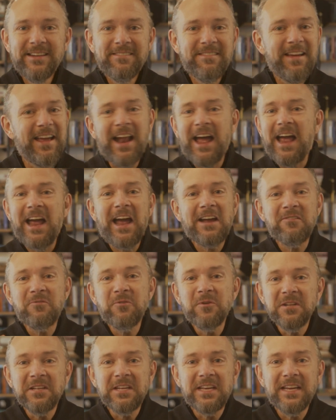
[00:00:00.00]
And I
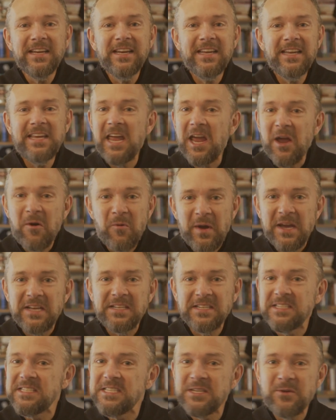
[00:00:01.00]
really can't wait
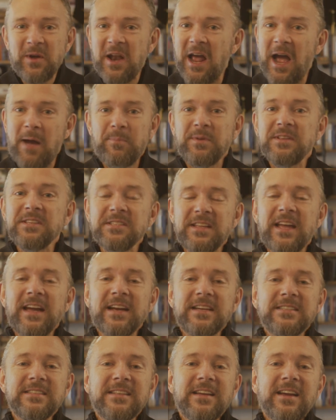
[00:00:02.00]
to see what happens
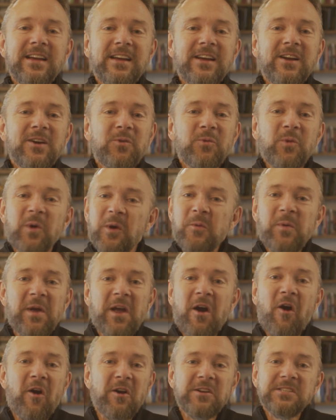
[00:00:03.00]
next. Where we
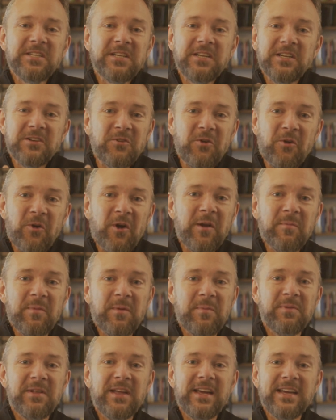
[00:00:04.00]
are is an incredible
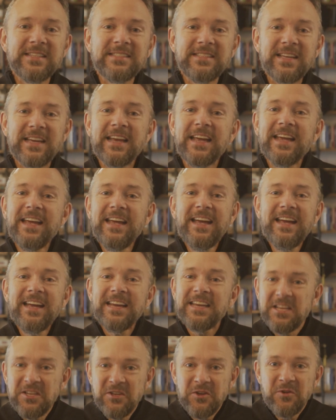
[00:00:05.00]
place. Like,
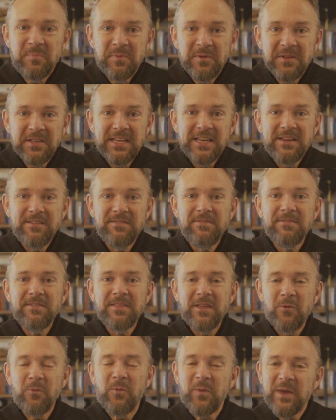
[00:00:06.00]
can you believe
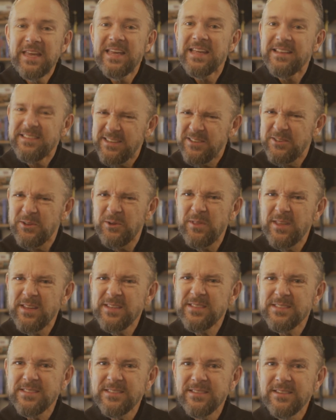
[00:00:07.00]
that we get to do
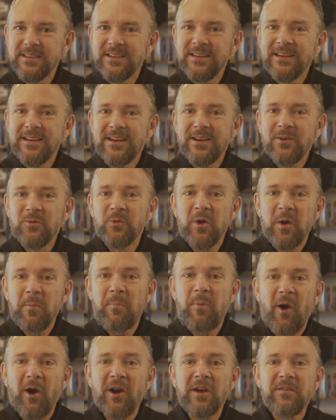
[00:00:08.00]
this? We're a
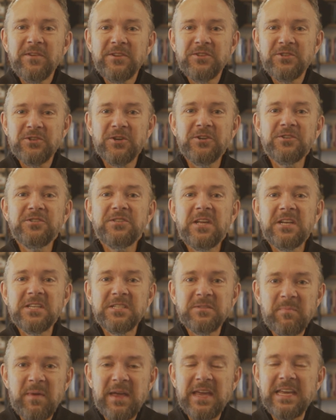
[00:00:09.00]
part of a church that
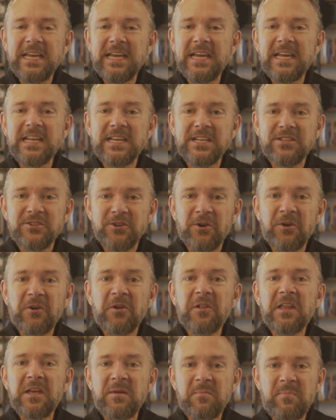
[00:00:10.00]
is making an
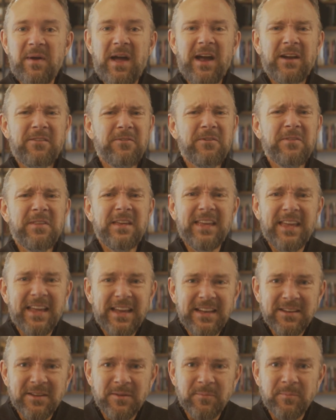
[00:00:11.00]
eternal impact for the
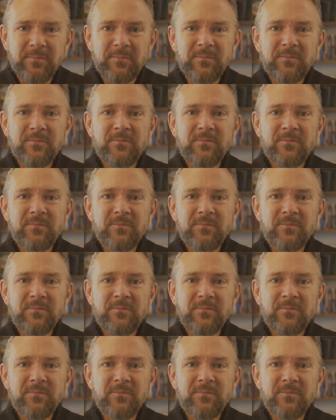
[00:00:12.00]
kingdom.